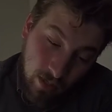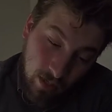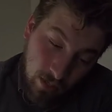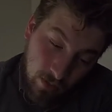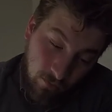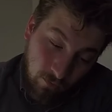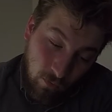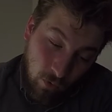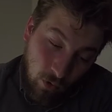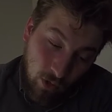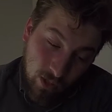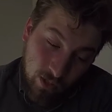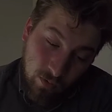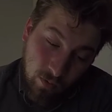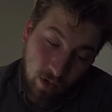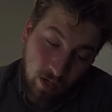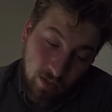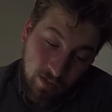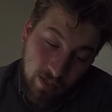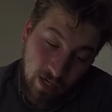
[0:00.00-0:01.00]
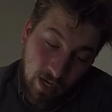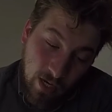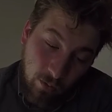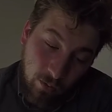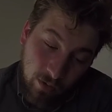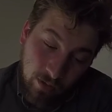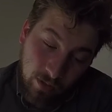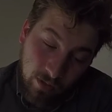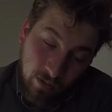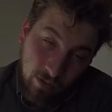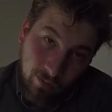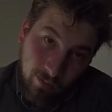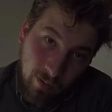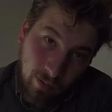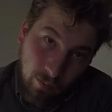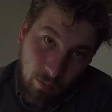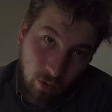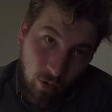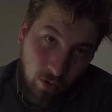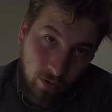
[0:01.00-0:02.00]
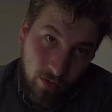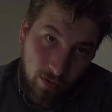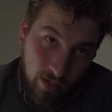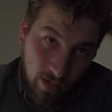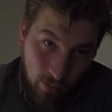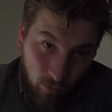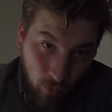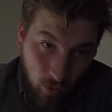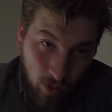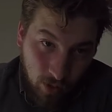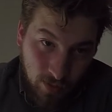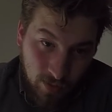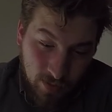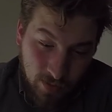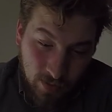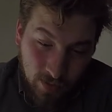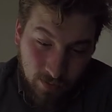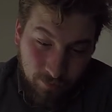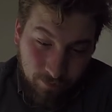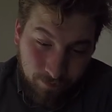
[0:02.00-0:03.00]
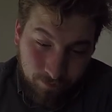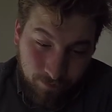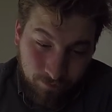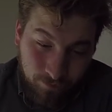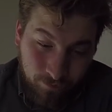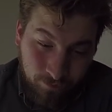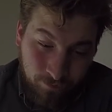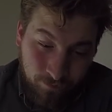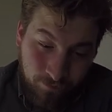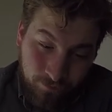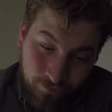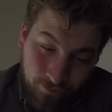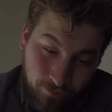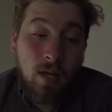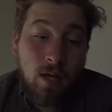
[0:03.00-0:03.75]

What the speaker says: of course walked out with a little bit more than I wanted, and